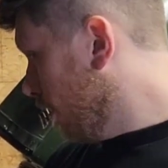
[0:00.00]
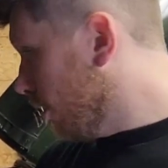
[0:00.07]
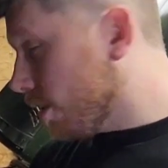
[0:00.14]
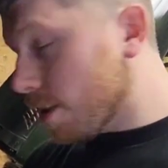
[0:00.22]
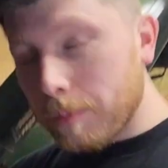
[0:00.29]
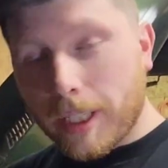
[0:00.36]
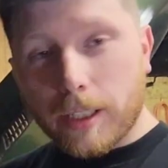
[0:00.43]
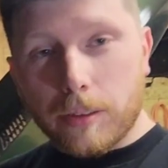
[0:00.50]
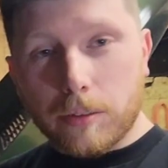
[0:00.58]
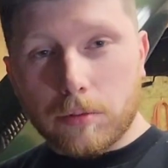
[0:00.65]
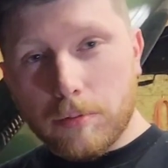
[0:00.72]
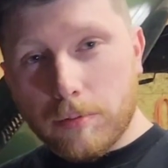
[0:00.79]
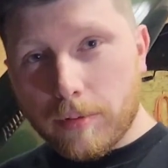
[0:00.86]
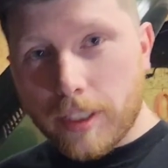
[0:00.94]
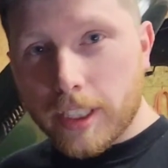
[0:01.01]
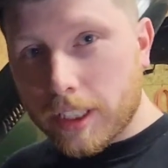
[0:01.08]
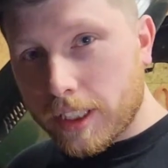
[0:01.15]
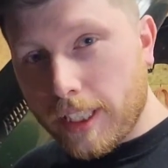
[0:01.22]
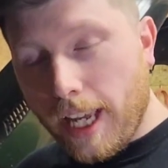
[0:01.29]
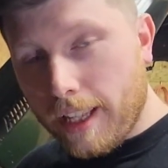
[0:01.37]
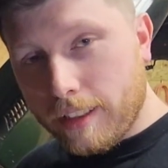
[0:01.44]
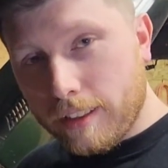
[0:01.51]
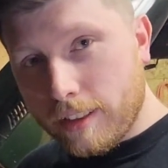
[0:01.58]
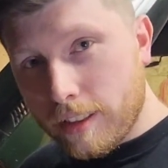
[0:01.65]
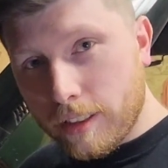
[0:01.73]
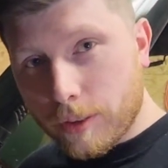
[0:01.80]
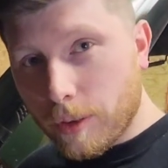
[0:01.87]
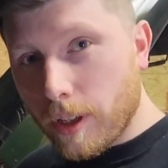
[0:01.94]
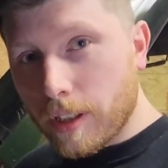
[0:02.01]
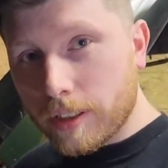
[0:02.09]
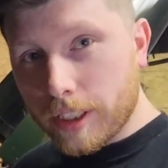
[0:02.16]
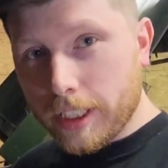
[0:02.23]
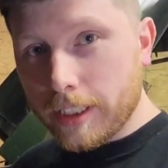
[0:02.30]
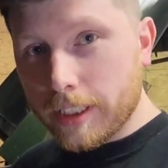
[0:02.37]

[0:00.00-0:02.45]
somehow this sat in the garage the